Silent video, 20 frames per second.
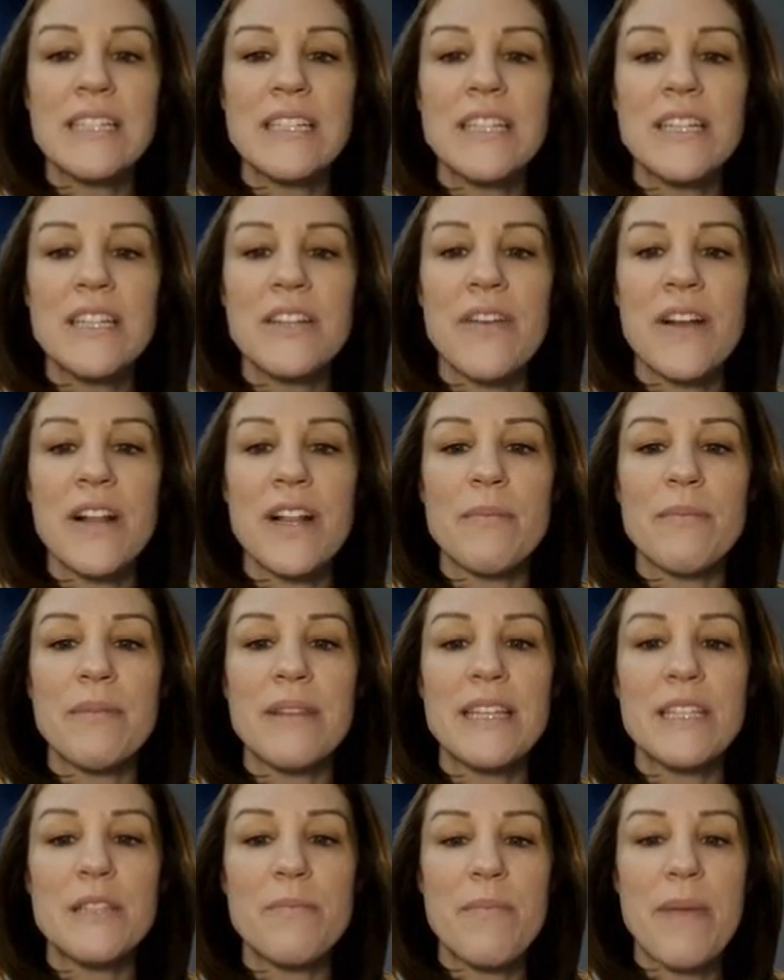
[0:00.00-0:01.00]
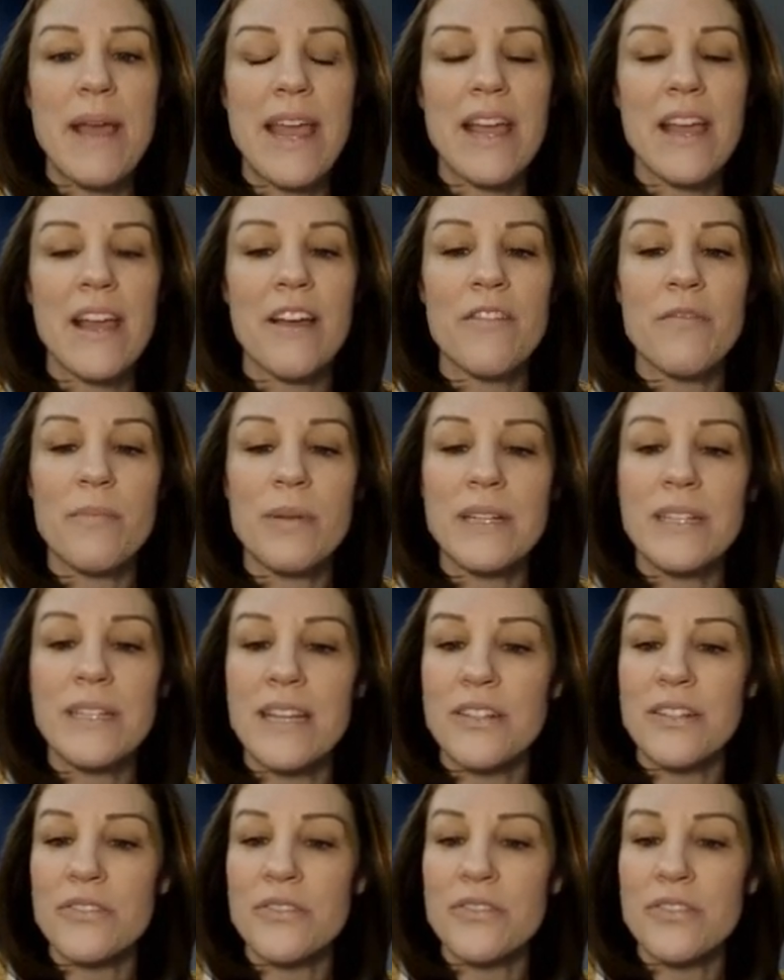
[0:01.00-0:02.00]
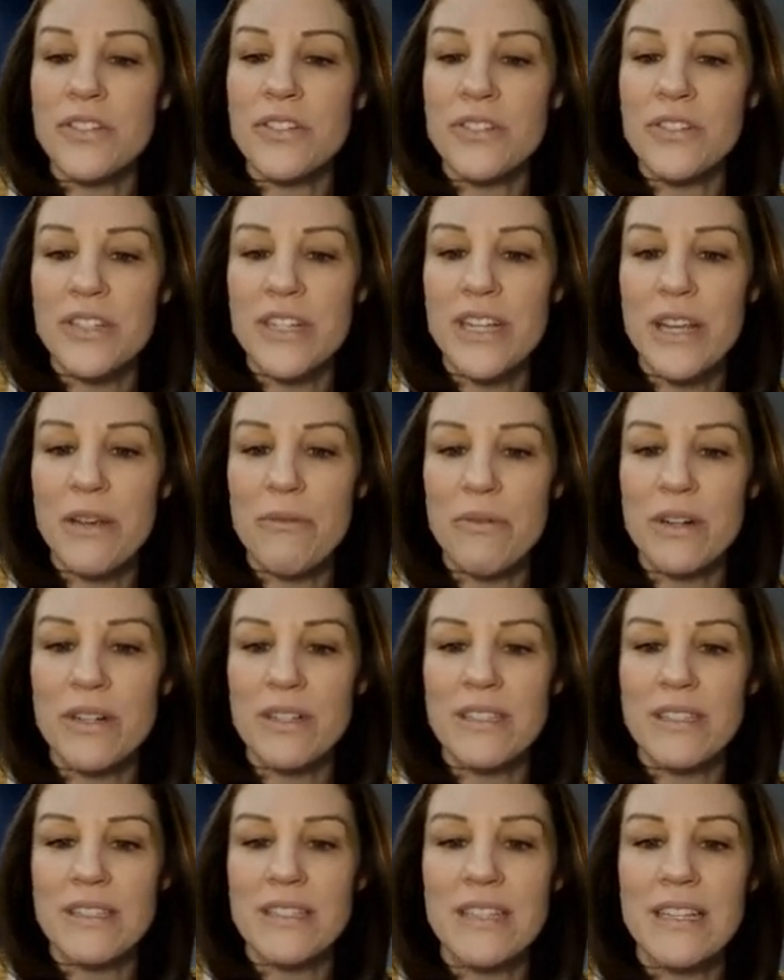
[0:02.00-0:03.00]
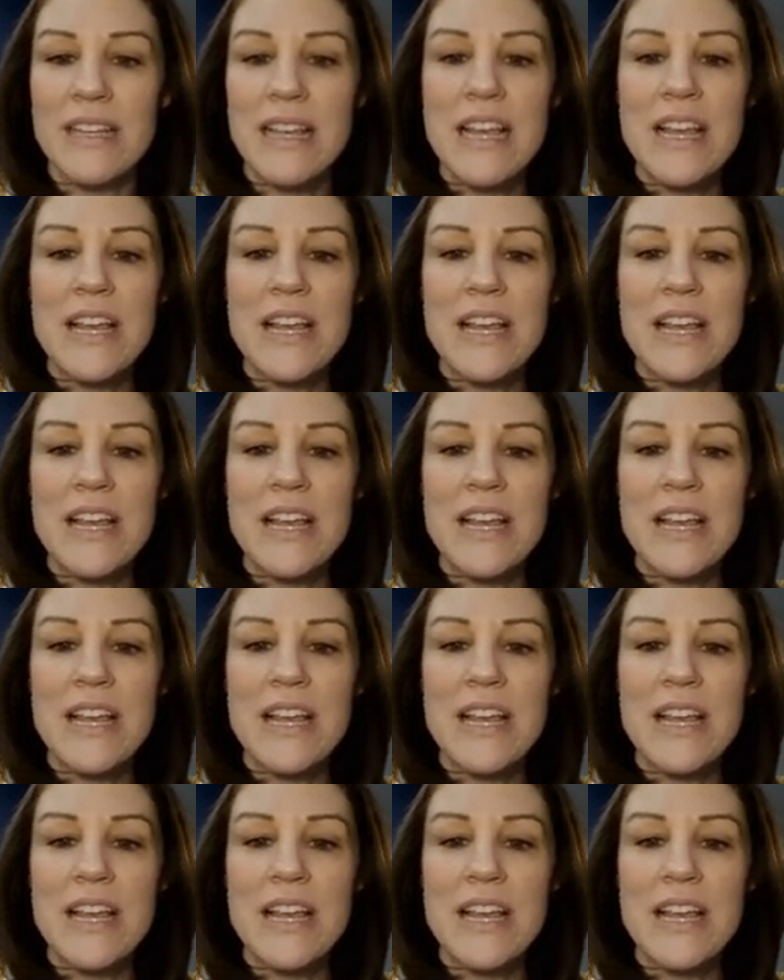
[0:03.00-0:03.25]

to develop this bank of potential search keywords.